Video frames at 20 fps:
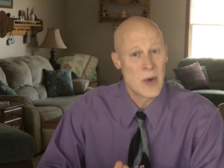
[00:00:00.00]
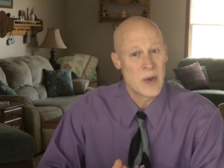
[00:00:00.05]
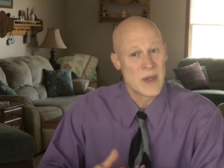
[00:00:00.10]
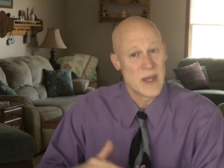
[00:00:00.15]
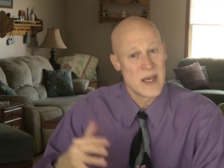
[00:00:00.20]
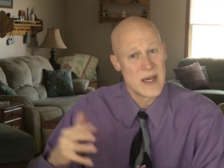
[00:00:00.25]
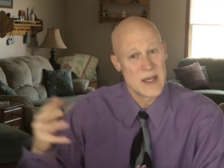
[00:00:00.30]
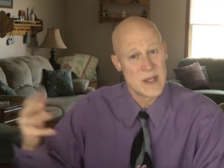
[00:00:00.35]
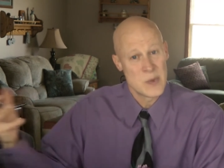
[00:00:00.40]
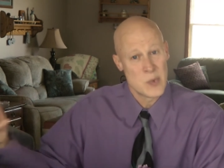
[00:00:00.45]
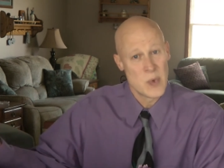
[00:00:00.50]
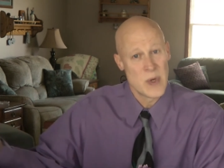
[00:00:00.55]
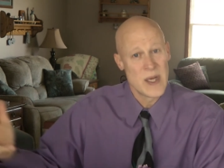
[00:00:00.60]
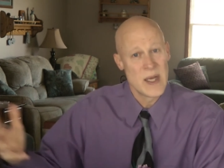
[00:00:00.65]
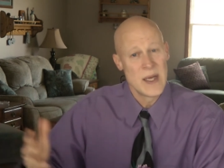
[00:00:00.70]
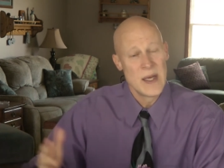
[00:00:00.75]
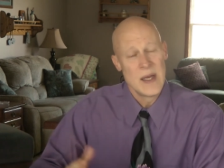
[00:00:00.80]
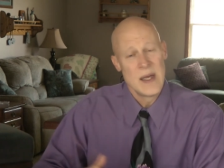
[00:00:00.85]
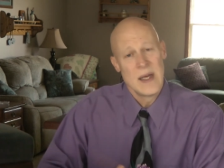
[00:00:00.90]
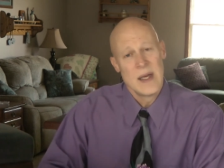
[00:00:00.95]
And then as
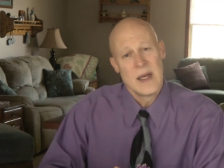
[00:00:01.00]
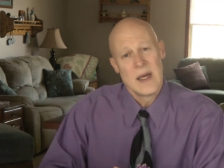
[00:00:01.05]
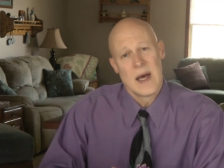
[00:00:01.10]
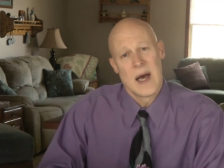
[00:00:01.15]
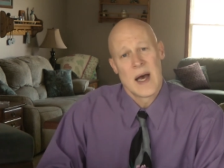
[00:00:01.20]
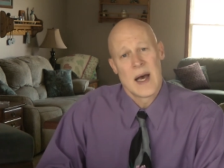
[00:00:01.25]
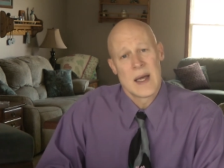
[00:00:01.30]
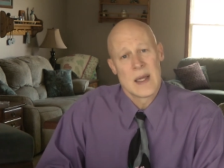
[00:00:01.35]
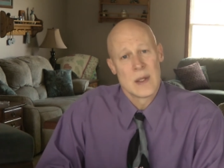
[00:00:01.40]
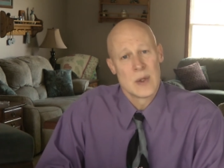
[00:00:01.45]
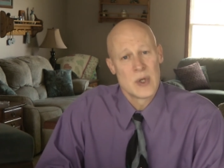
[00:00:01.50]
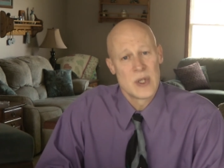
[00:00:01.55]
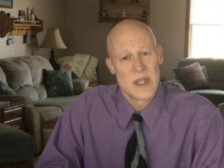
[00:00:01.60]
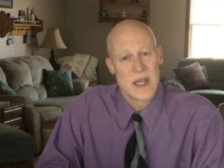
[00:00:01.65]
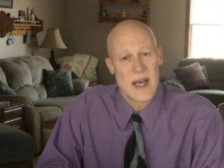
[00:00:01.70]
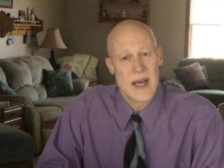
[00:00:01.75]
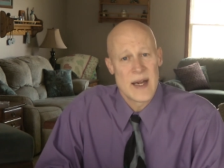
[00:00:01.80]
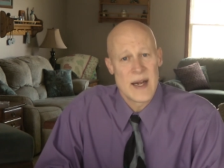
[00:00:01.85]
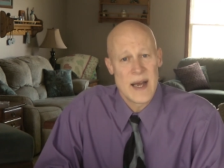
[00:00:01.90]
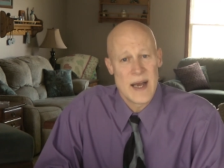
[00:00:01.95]
we uh, looked
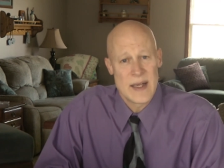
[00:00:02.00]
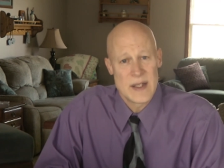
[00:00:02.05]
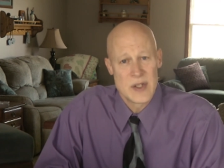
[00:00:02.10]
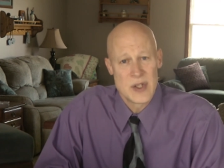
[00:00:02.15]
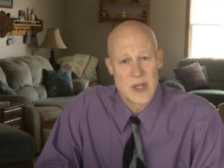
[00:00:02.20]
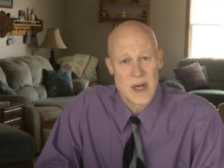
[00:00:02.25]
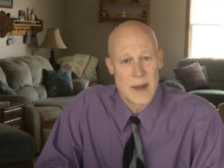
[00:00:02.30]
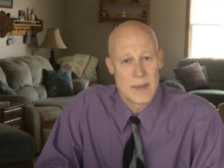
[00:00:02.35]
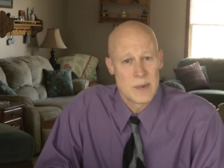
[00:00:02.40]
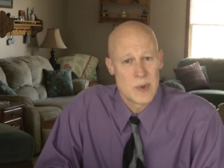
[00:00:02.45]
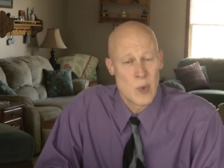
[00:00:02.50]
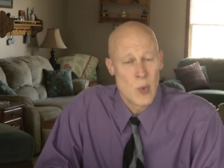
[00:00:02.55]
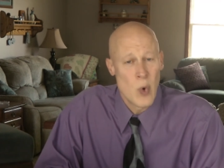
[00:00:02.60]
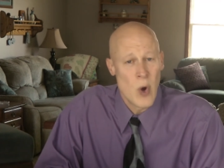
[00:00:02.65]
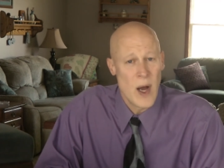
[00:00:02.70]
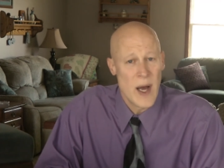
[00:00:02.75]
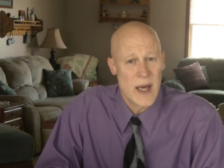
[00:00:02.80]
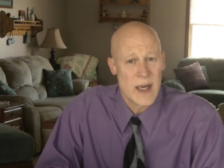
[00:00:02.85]
at in Acts chapter 1,